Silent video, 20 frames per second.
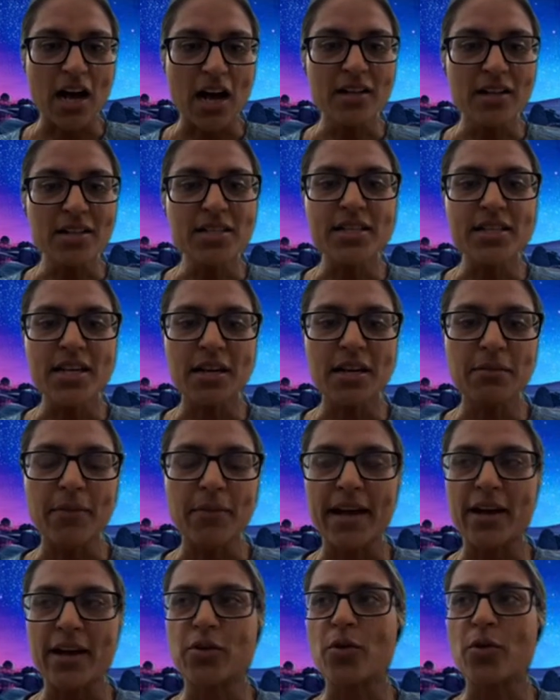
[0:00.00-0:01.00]
unseen
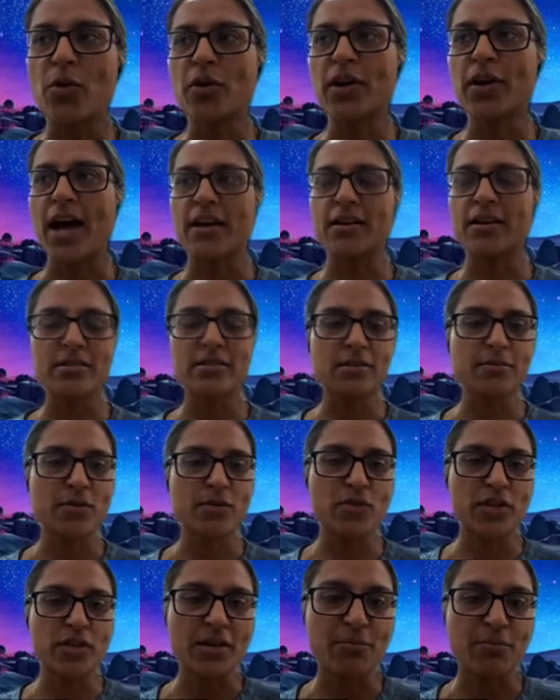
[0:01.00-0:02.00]

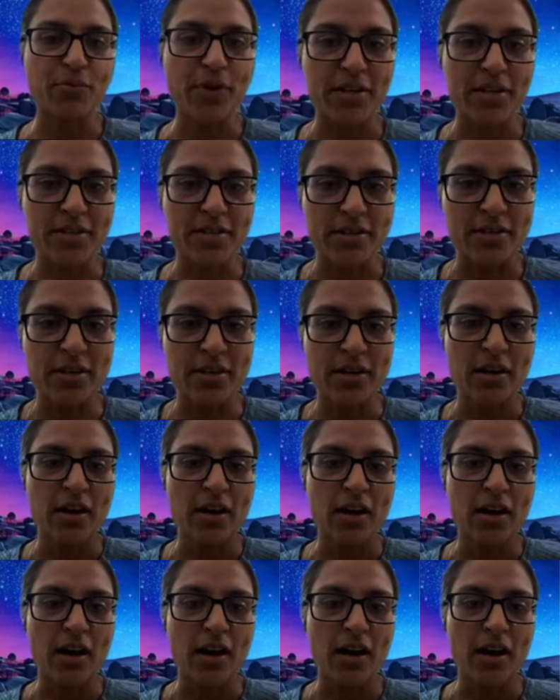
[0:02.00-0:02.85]
microorganisms which are present.